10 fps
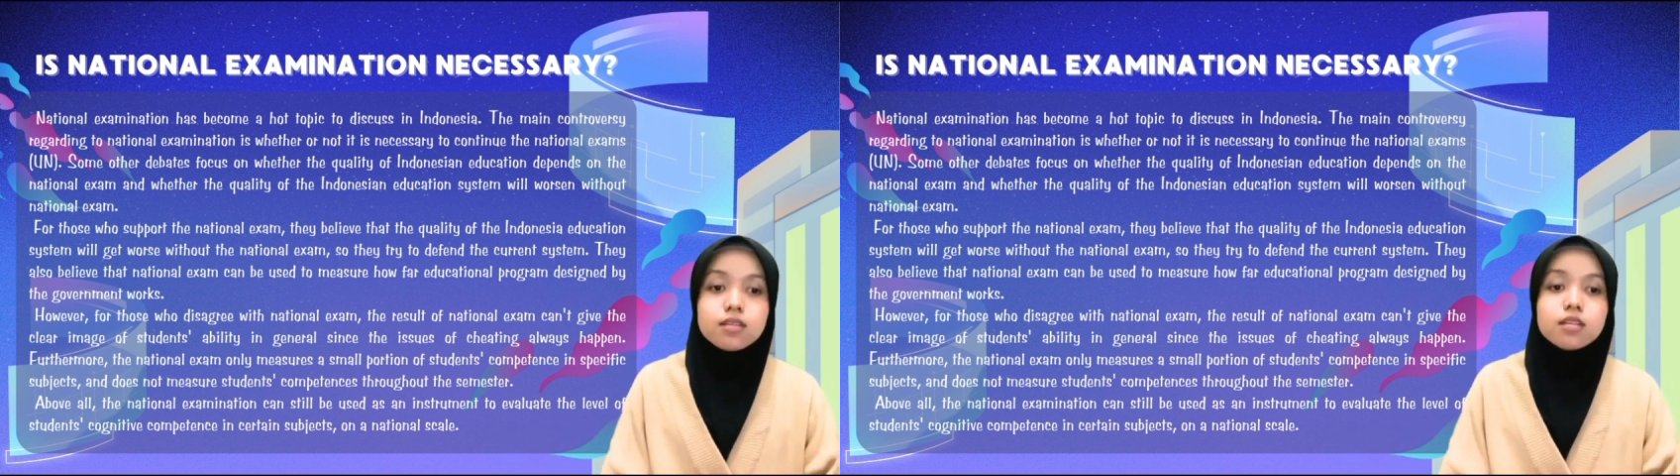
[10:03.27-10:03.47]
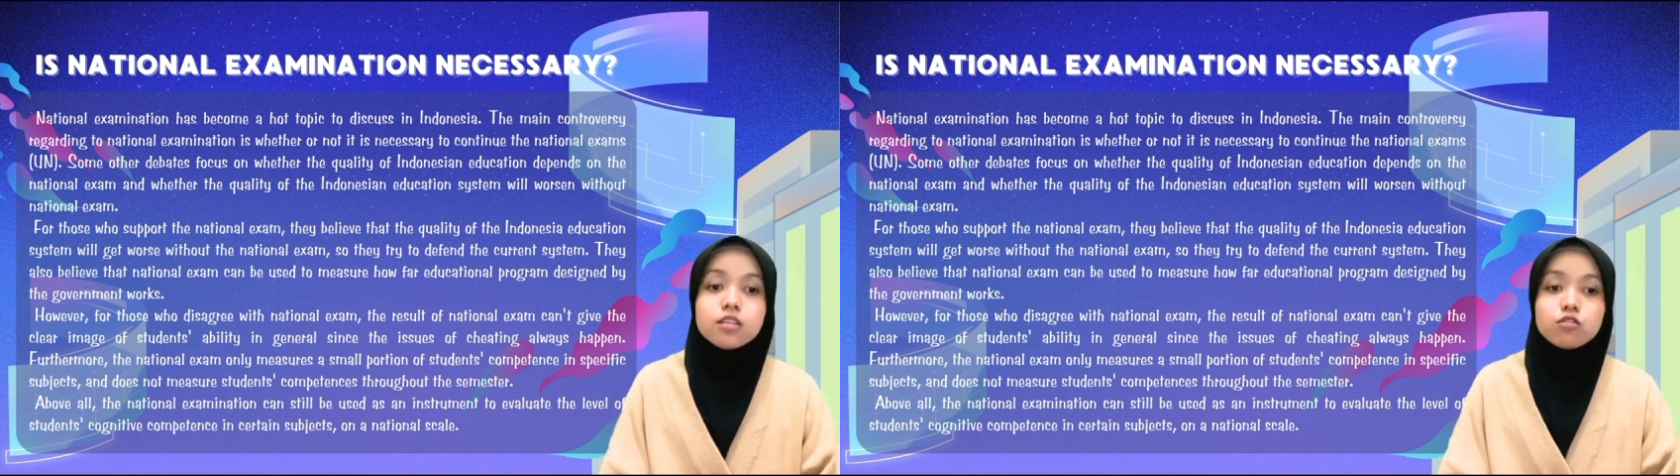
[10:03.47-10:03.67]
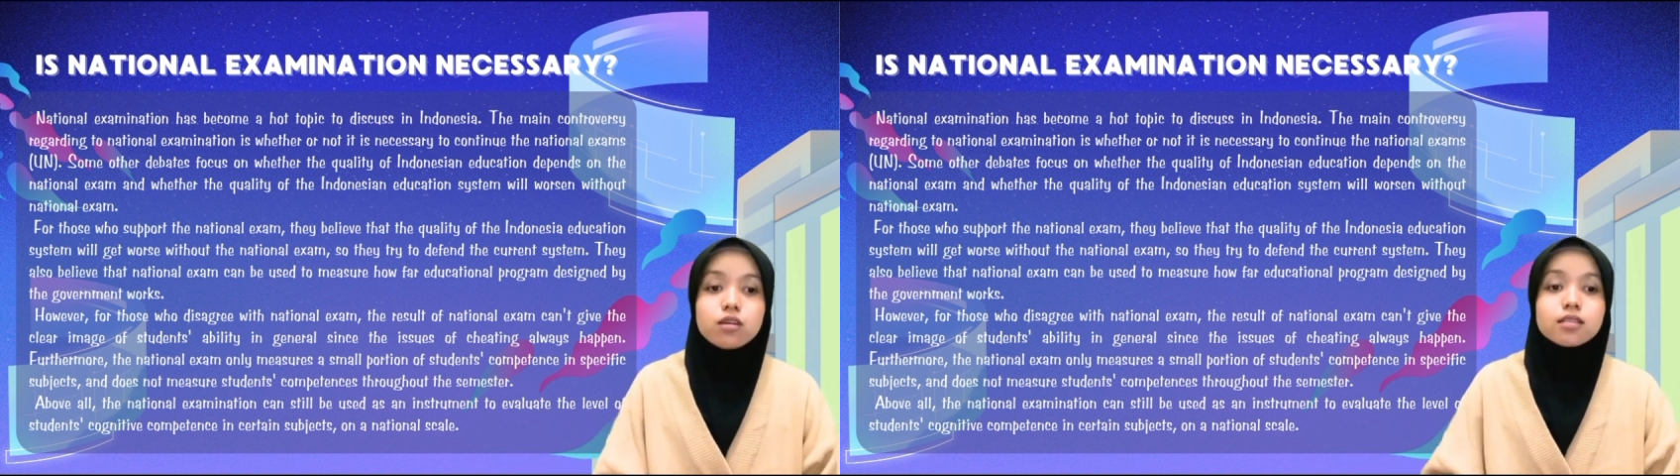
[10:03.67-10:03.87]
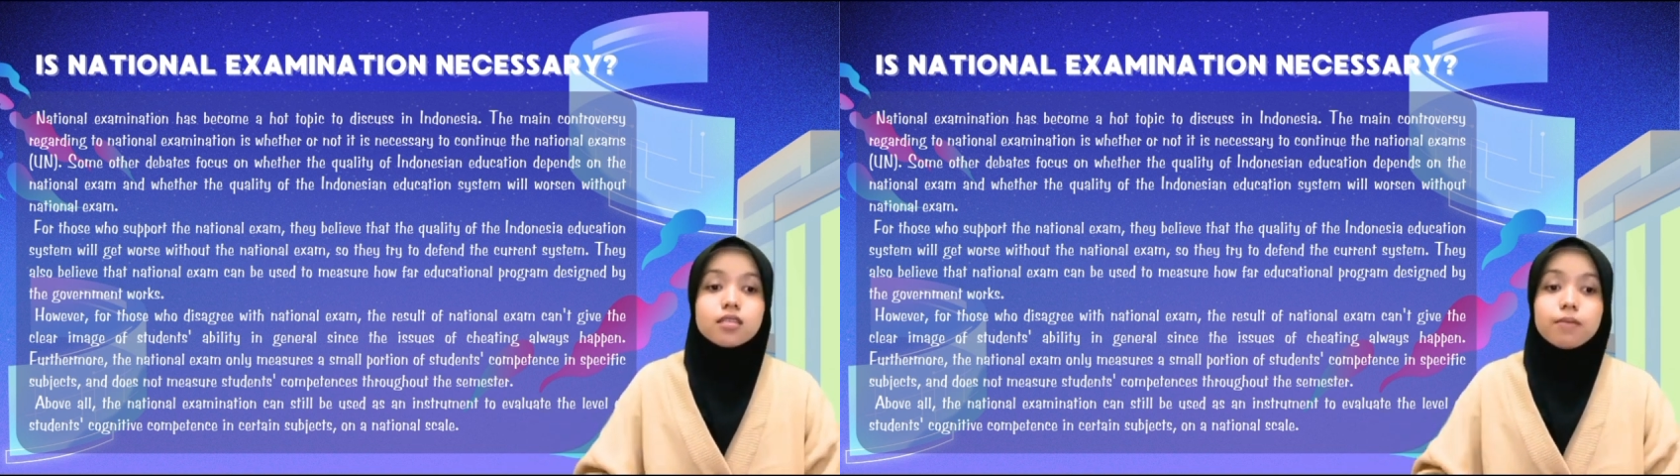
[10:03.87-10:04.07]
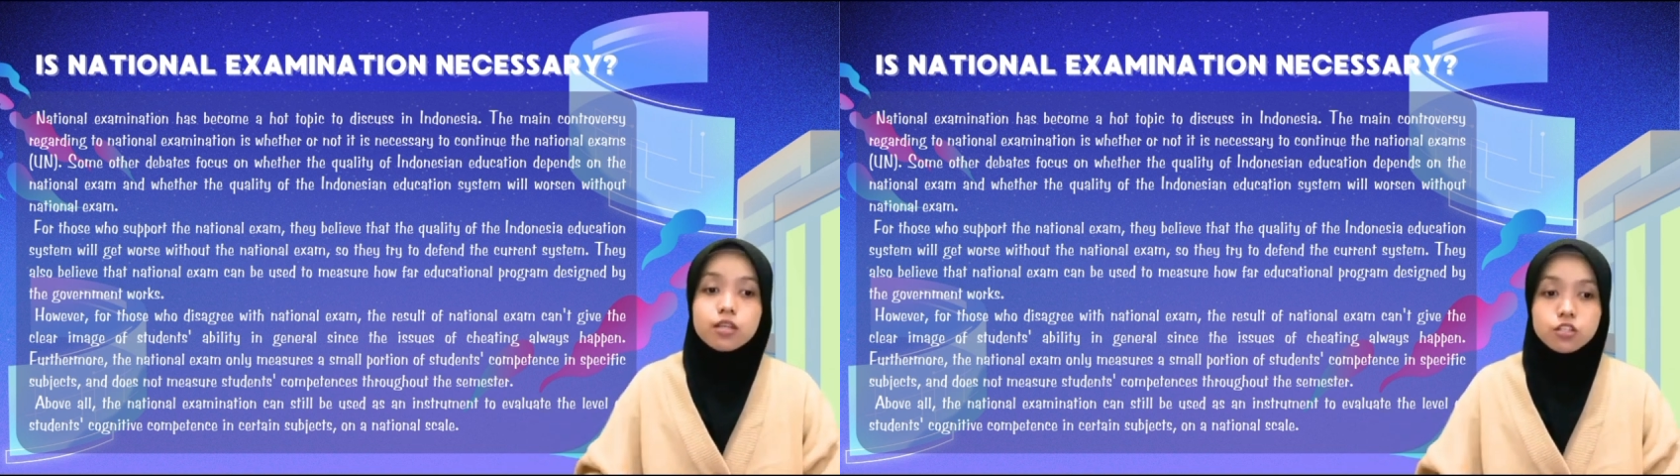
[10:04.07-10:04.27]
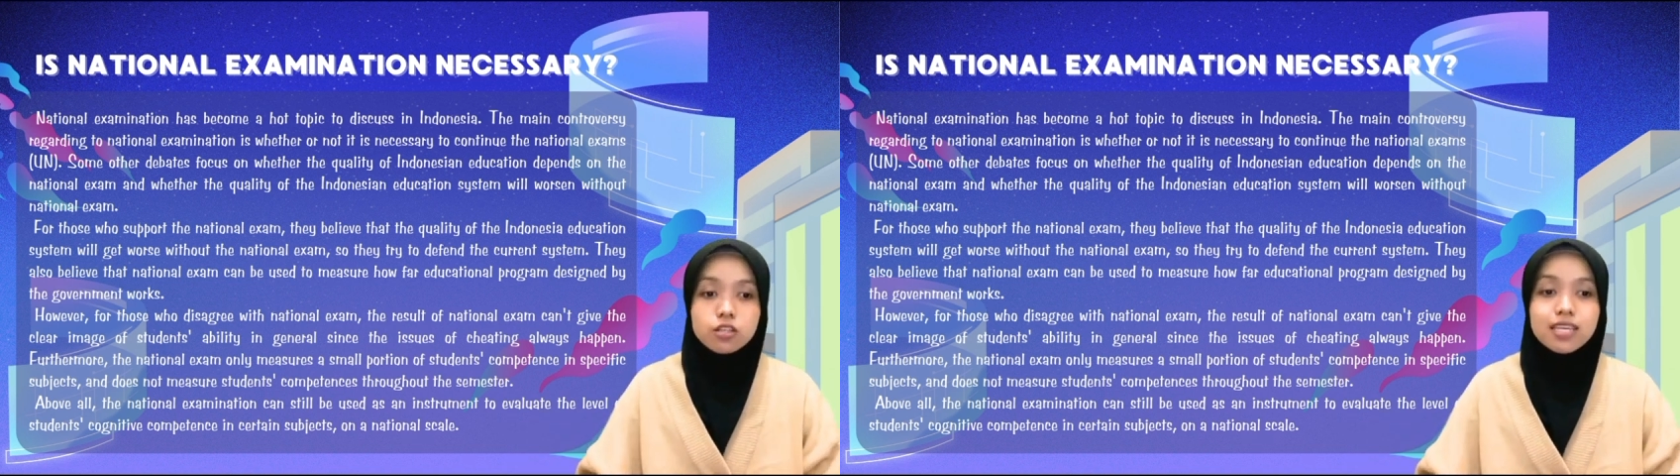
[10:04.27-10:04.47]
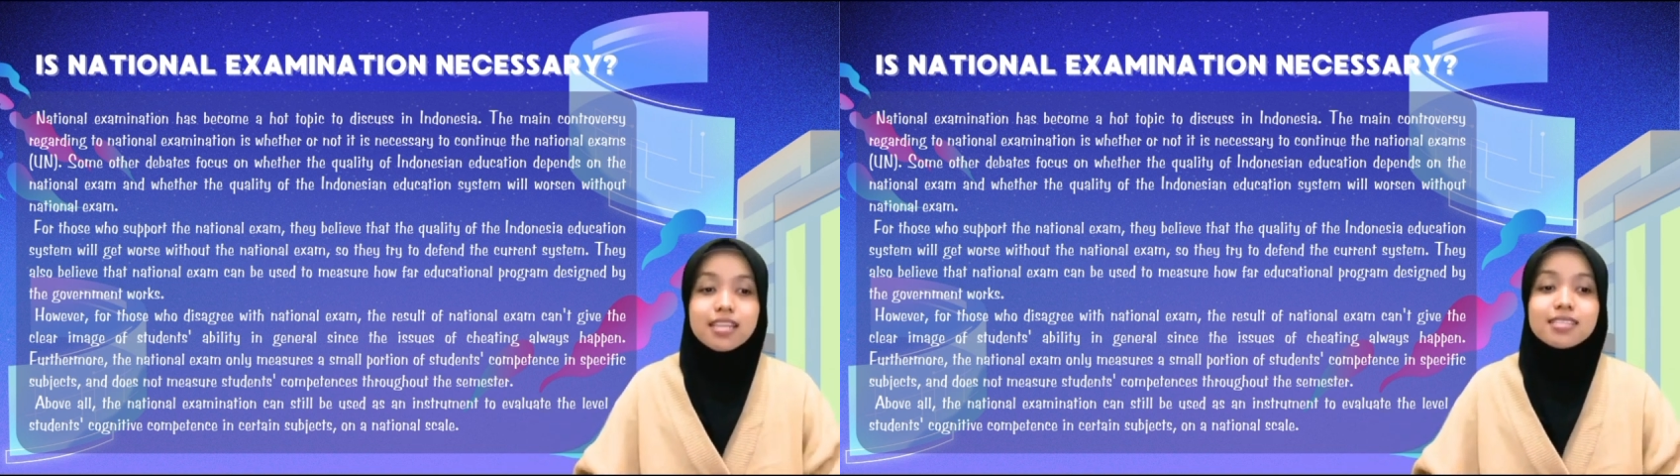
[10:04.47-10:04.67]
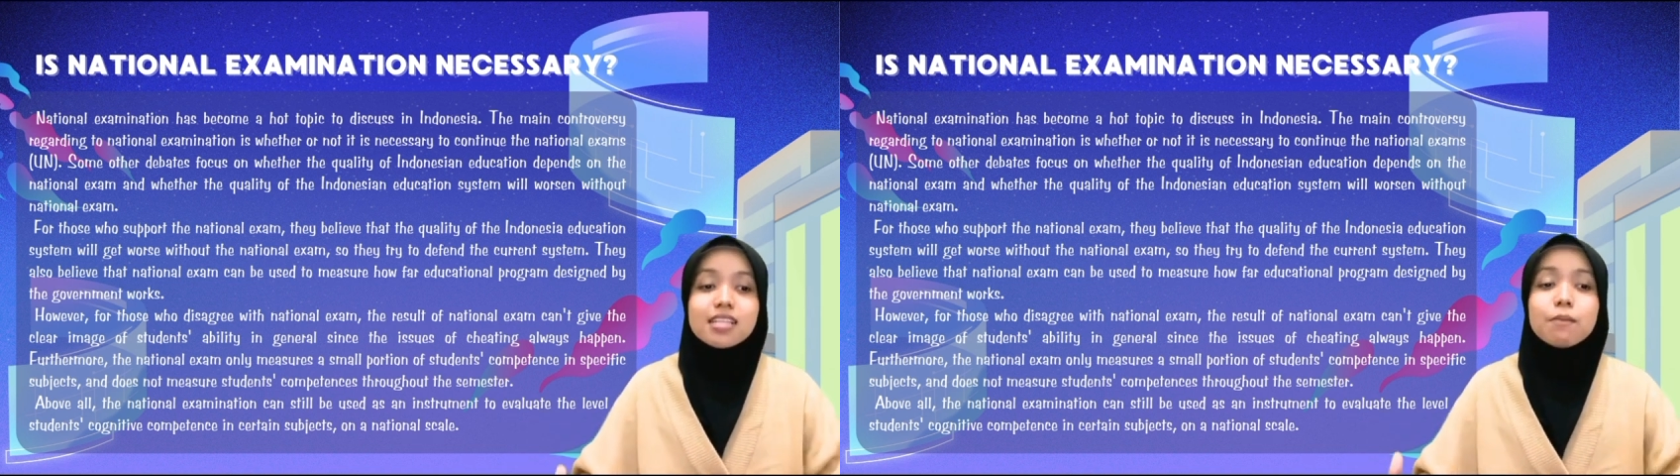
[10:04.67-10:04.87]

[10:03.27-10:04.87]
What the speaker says: national examination can still